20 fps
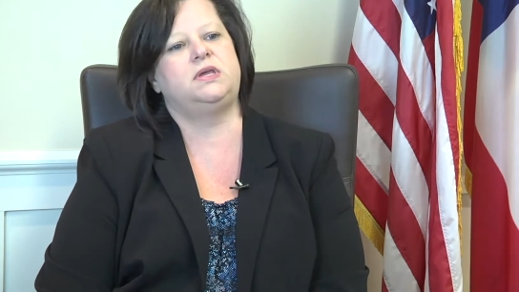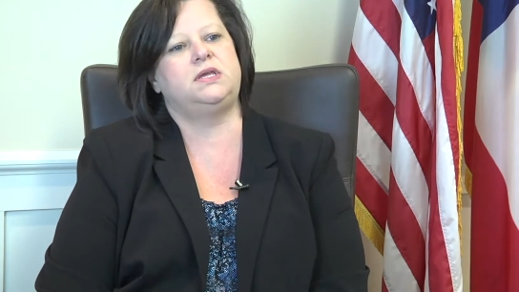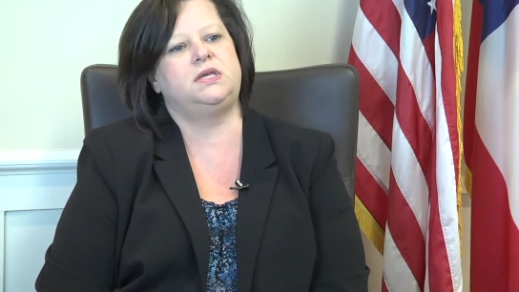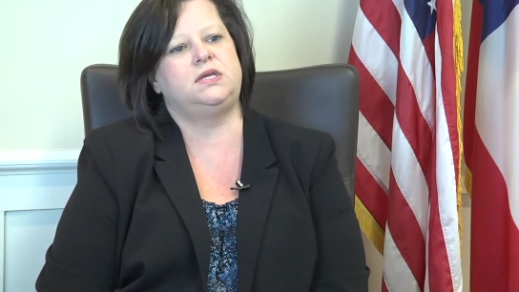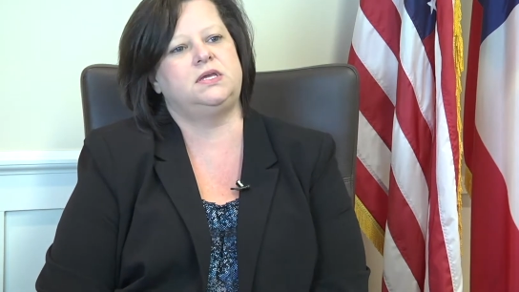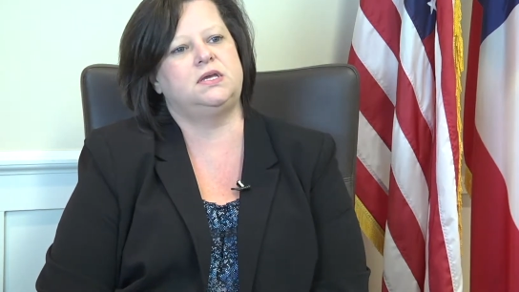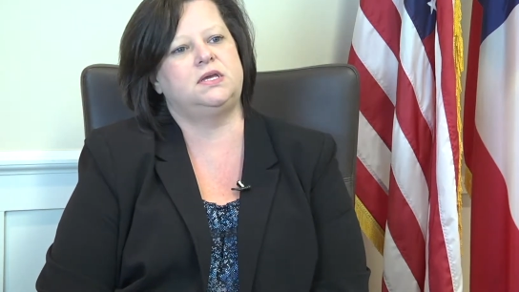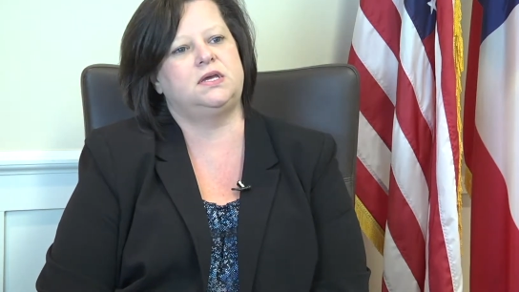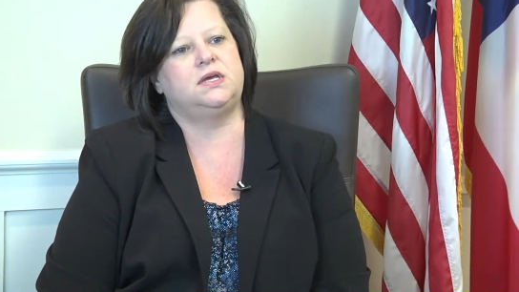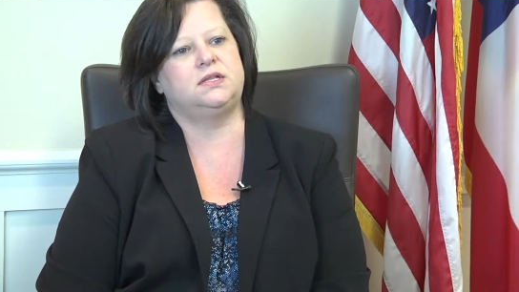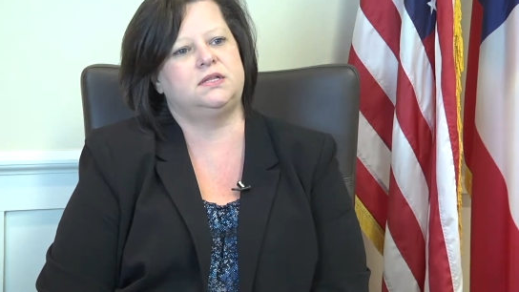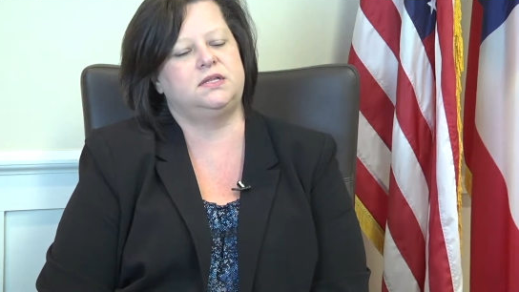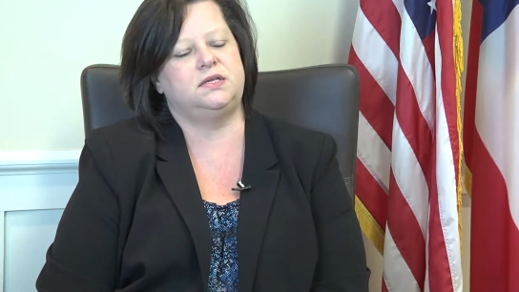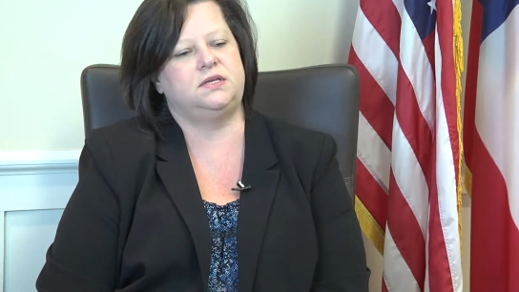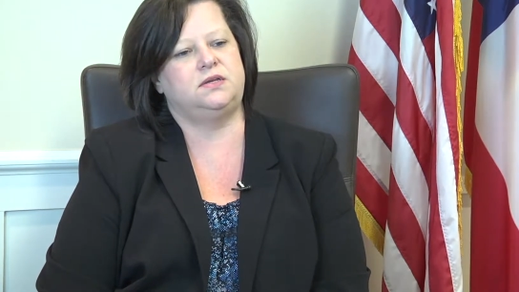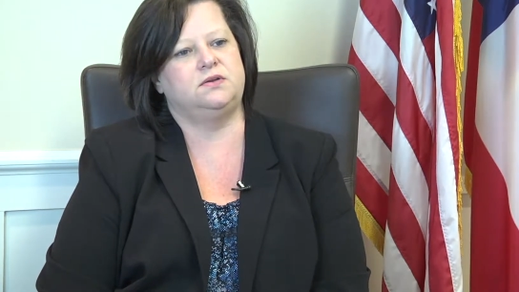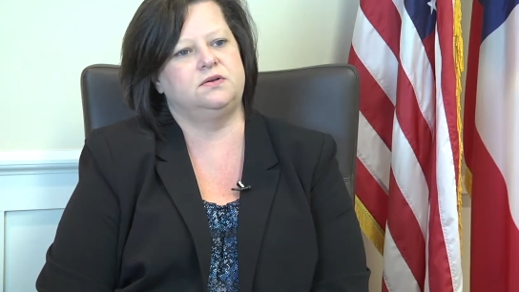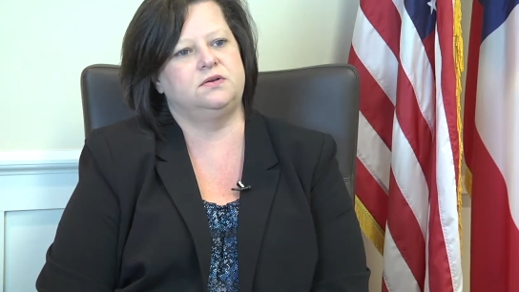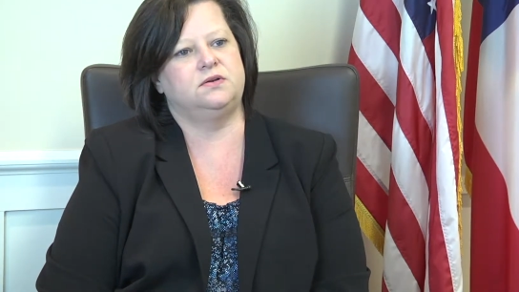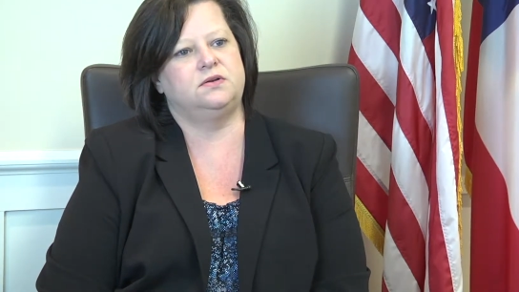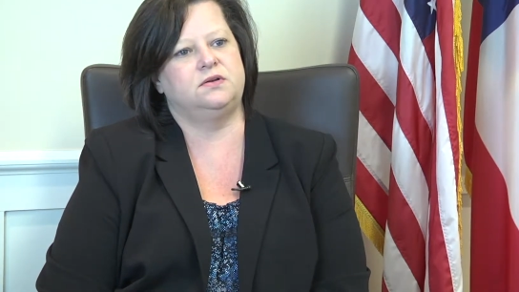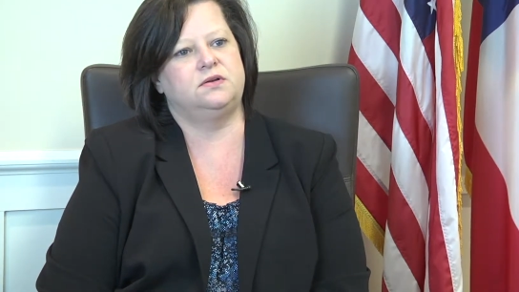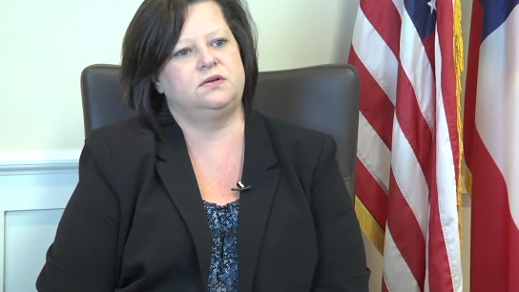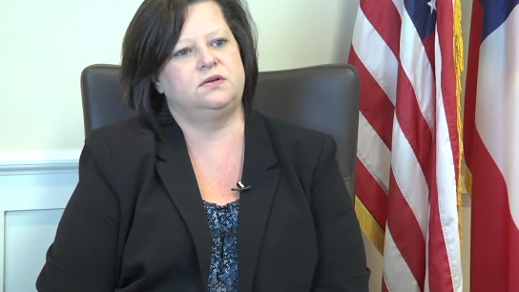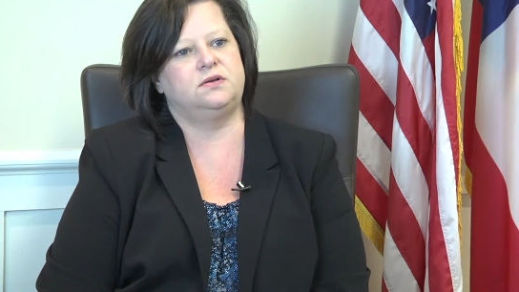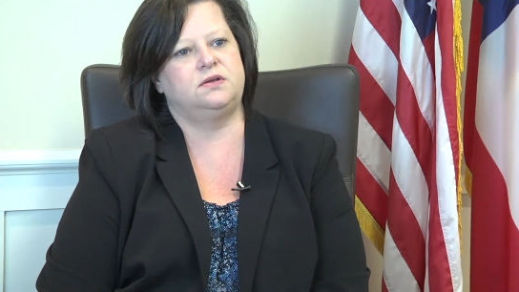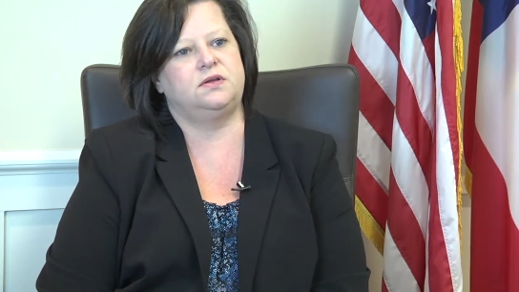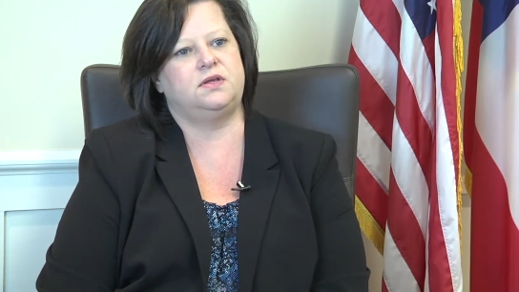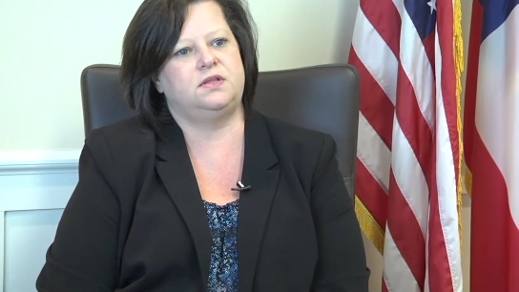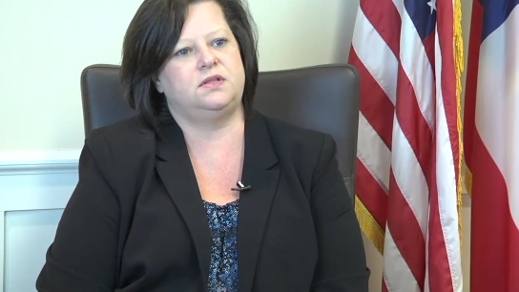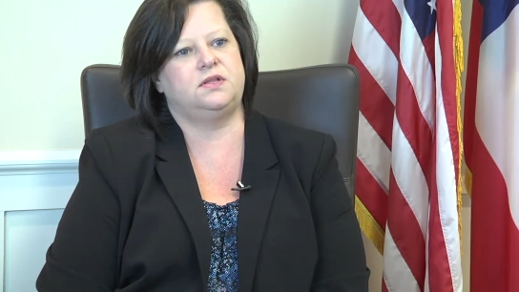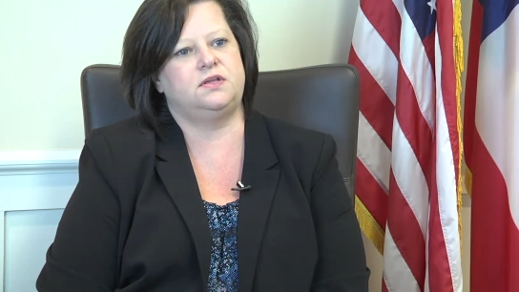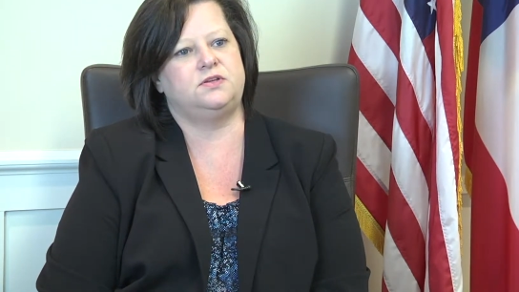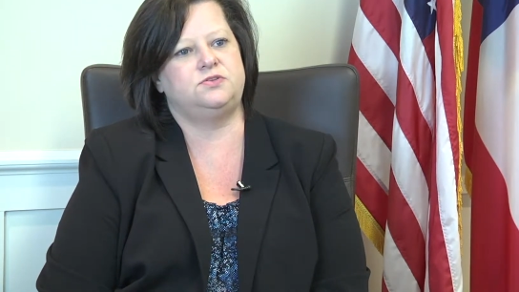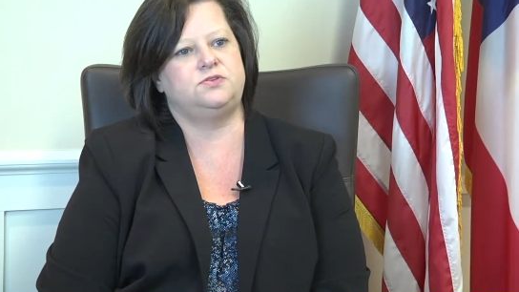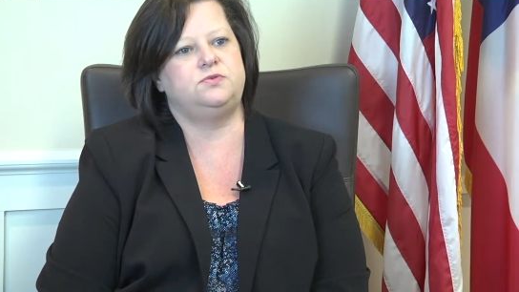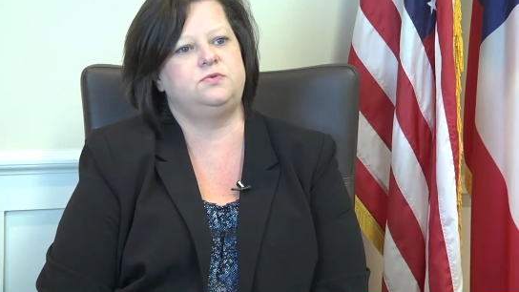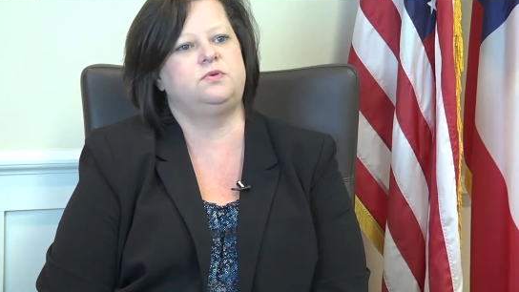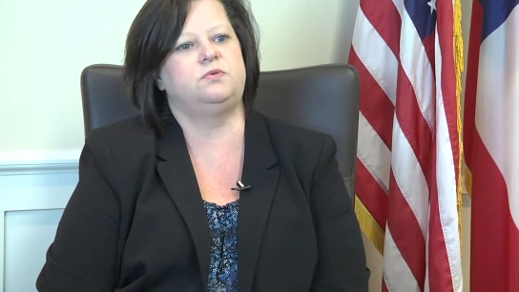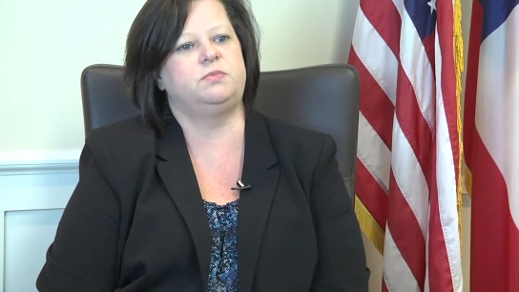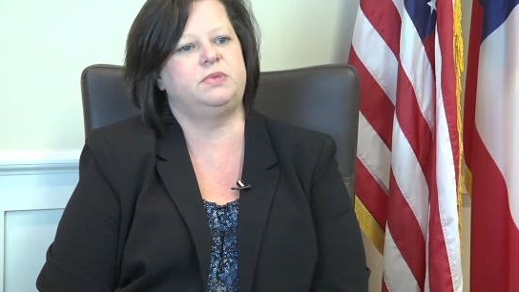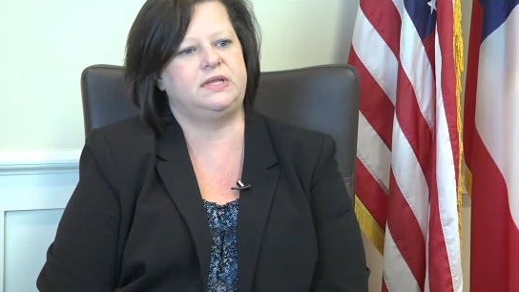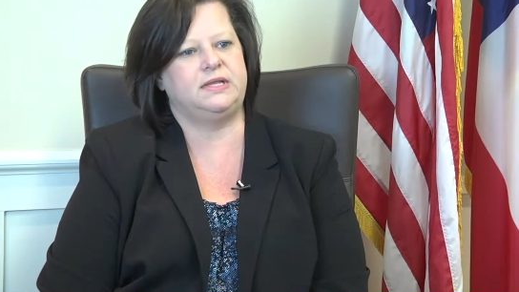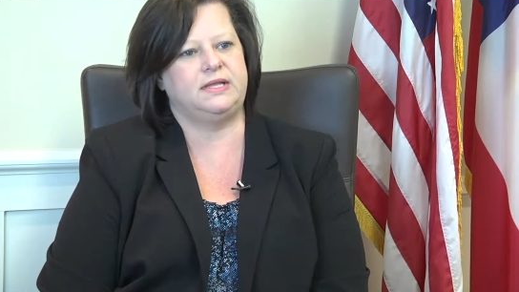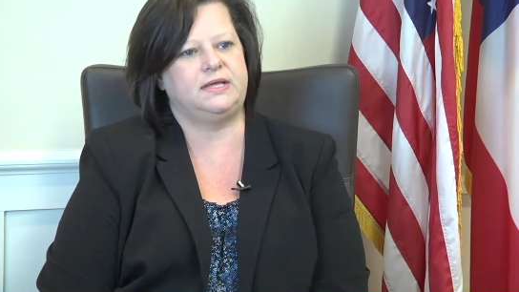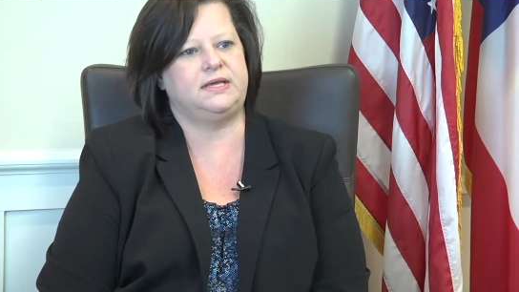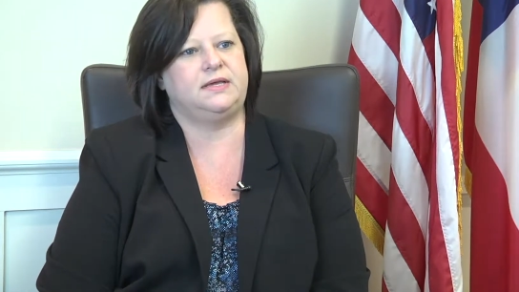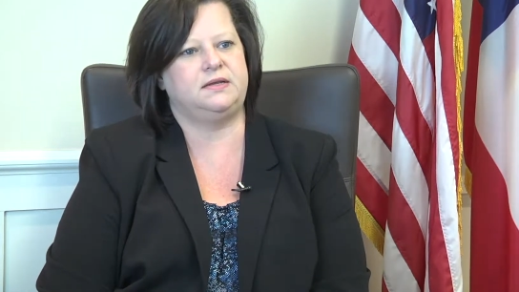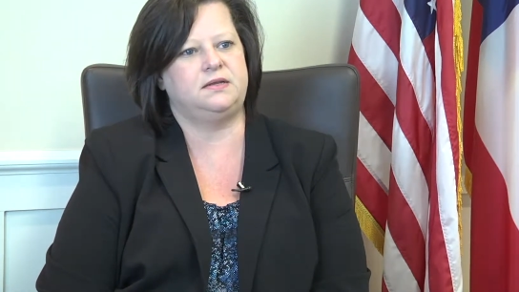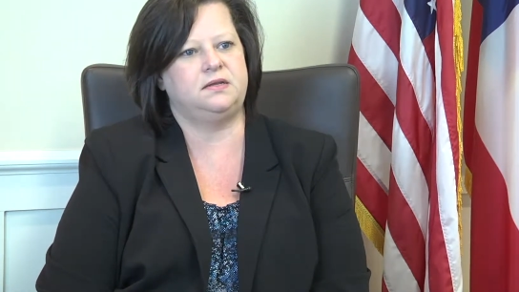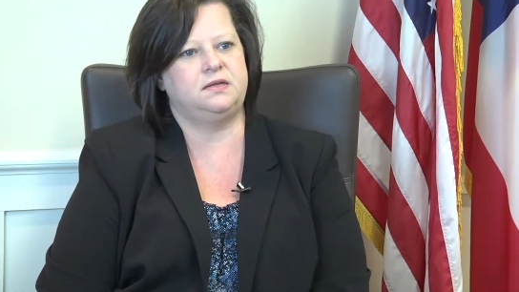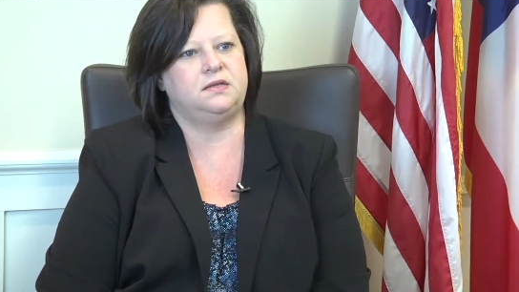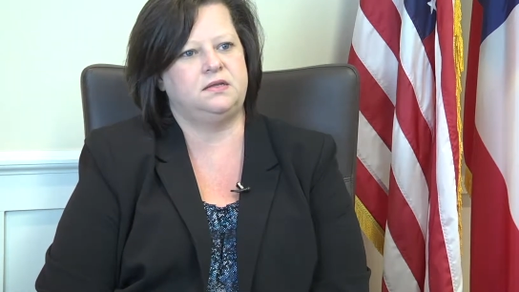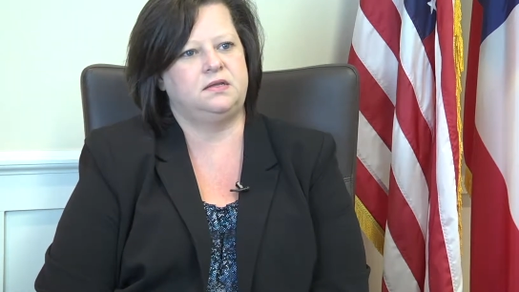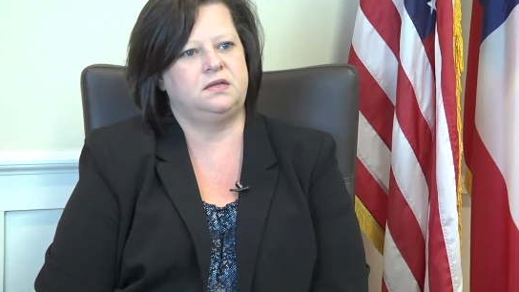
be a leader unless you can be led.